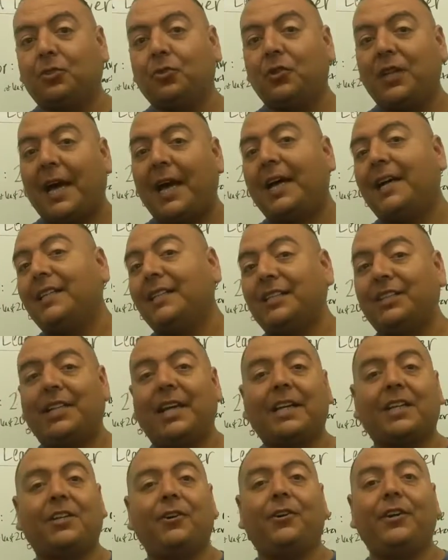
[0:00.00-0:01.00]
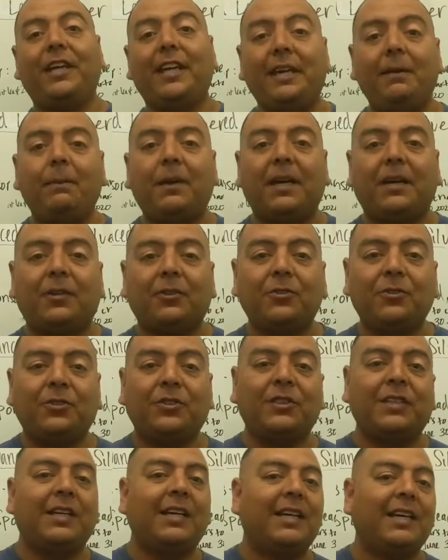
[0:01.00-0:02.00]
Do not check your
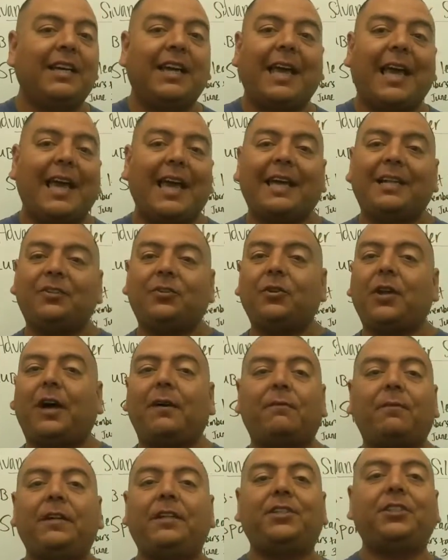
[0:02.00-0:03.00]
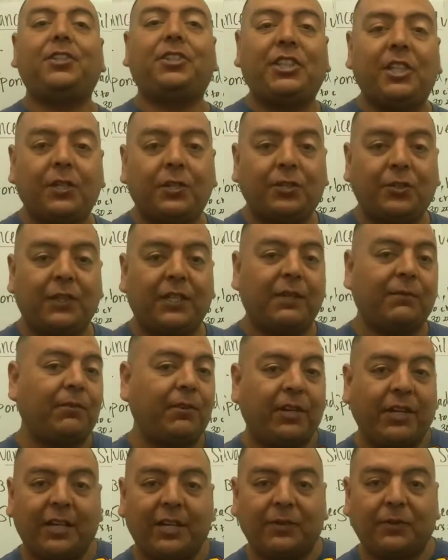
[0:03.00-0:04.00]
emails. And do not feed your children if
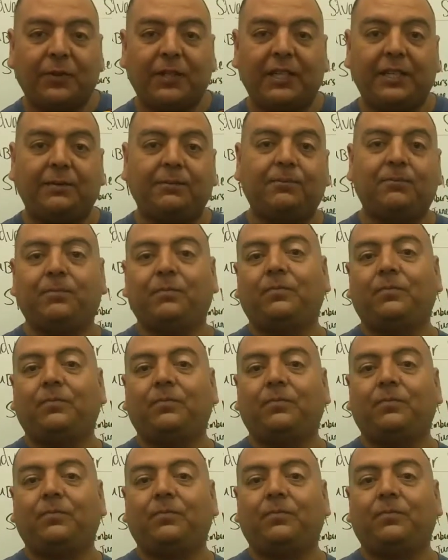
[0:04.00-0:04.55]
they're hungry.